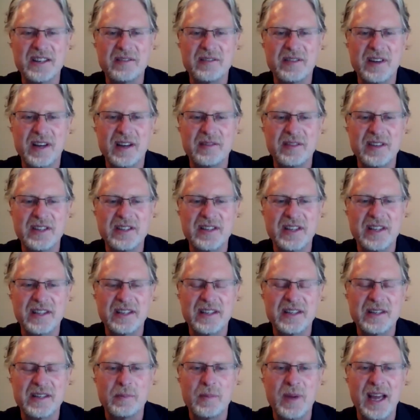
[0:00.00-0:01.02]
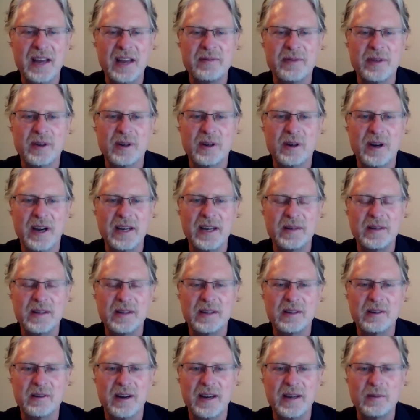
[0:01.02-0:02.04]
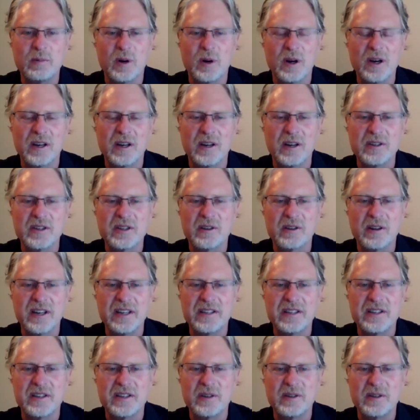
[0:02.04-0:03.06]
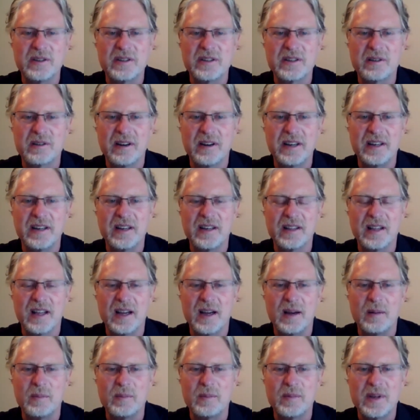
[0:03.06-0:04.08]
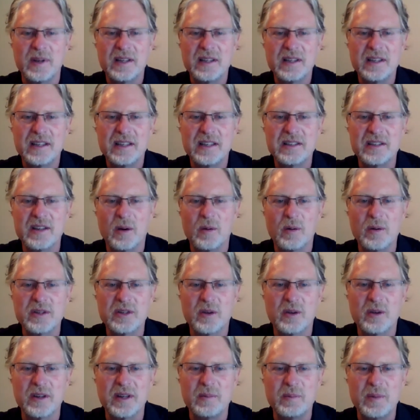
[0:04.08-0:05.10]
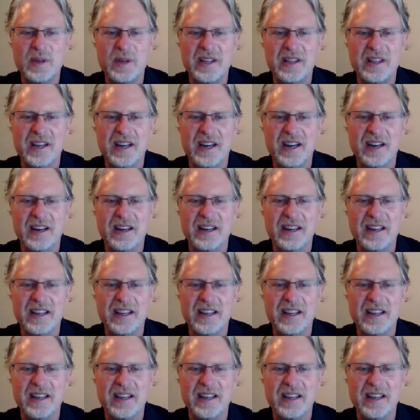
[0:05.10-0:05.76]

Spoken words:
of is the demand for great workers, great students, great alum is always going to be there.